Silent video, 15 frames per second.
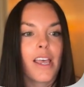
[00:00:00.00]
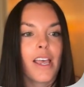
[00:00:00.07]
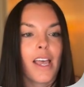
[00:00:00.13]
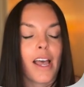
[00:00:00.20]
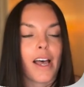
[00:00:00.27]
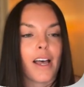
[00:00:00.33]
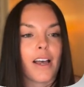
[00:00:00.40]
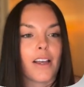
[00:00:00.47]

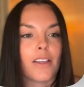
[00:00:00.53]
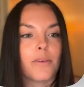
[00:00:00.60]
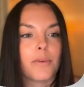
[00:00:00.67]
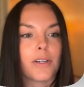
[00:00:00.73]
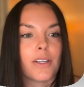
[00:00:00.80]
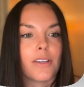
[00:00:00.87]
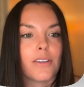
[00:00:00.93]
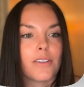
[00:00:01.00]
You
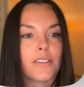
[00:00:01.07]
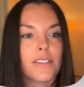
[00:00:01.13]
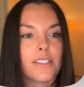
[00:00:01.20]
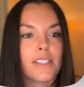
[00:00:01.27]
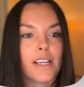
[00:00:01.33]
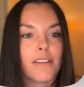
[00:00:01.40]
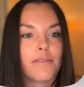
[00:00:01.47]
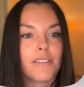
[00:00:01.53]
want to use
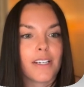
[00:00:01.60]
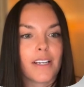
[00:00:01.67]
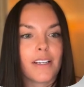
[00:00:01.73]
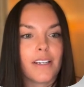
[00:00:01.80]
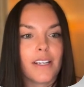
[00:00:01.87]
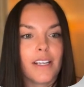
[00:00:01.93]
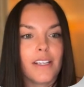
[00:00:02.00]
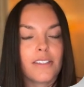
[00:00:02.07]
safe
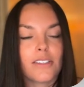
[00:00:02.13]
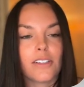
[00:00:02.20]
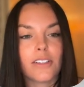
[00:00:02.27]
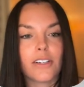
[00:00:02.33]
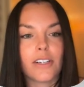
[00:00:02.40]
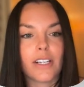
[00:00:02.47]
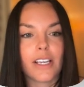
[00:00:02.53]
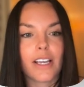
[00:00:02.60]
techniques, so
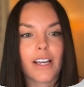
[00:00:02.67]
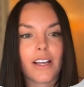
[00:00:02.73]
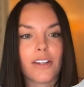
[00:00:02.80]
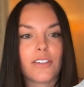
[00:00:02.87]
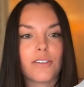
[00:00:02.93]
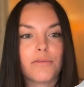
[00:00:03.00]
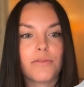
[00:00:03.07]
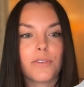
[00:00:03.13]
learning how
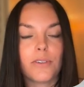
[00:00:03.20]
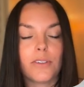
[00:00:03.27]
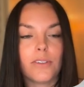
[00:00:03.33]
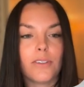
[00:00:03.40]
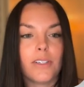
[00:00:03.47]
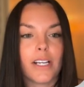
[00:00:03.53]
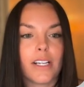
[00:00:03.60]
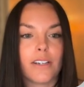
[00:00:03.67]
to
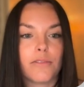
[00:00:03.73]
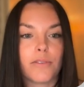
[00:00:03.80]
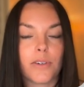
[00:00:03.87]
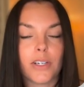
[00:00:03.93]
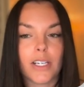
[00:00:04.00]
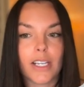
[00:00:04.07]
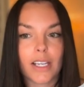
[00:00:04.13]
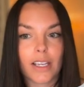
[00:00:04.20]
fall and
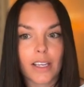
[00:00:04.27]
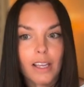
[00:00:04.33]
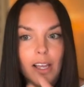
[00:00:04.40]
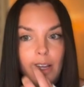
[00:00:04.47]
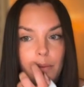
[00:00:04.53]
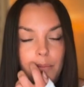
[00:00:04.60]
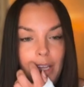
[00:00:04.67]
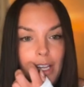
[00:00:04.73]
avoiding
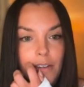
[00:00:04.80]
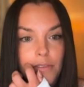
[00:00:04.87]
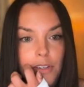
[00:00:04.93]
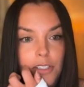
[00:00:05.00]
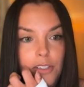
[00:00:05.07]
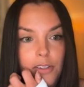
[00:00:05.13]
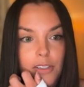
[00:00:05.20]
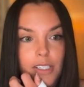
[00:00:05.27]

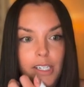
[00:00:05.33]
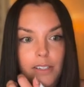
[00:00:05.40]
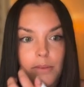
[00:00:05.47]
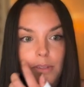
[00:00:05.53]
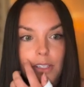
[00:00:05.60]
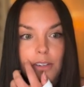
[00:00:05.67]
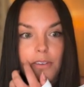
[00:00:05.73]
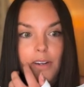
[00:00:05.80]
head-first contact
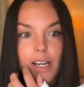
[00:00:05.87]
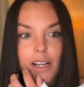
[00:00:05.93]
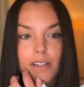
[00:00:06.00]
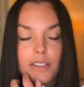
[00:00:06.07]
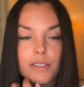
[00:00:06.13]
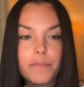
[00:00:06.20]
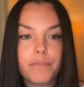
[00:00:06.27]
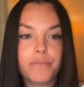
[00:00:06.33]
with the
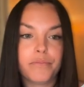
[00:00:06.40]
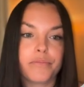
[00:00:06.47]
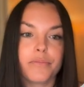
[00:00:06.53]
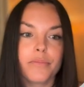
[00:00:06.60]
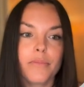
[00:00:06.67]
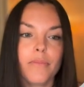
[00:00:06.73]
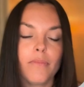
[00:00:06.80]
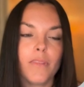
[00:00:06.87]
ground,
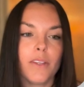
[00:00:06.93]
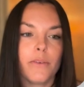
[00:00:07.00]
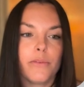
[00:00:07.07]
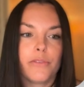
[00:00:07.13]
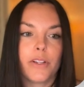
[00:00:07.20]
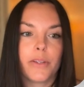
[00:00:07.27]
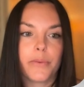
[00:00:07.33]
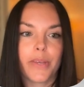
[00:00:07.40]

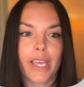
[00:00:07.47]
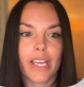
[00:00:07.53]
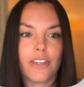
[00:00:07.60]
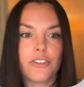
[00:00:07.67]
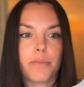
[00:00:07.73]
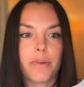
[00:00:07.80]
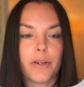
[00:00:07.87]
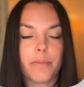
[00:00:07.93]
following
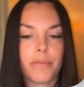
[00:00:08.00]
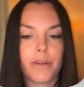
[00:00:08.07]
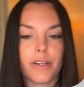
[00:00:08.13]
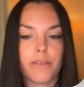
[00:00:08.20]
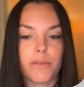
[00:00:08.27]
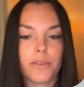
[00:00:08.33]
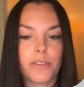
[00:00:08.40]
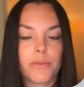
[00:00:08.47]
age-appropriate
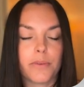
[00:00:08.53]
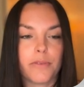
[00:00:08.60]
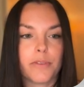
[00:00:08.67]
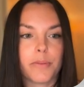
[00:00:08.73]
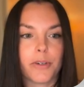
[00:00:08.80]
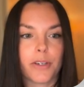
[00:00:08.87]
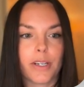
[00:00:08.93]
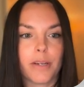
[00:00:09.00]
rules we've
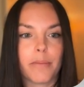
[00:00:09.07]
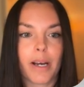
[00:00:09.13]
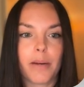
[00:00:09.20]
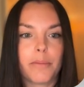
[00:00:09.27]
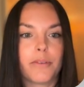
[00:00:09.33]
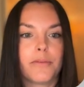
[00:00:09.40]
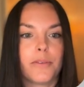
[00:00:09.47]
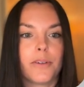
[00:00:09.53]
spoken about
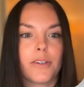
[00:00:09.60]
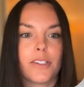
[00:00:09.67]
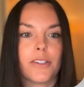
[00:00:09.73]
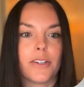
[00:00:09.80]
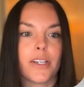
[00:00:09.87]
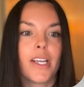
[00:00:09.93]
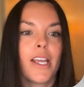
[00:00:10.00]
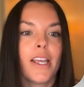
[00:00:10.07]
before,
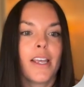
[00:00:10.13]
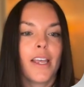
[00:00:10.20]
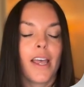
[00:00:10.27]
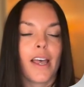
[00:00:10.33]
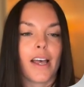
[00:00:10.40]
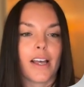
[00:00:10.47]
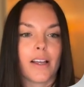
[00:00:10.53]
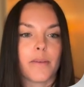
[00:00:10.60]
so
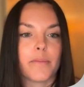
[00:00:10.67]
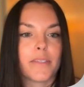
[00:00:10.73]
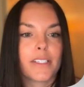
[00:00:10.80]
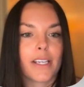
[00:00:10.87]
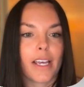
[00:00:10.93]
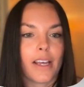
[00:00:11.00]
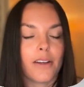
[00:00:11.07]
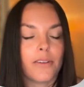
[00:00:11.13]

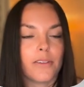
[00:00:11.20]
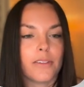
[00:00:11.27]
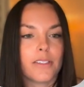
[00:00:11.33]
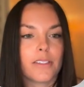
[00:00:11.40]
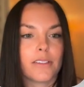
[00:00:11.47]
scaled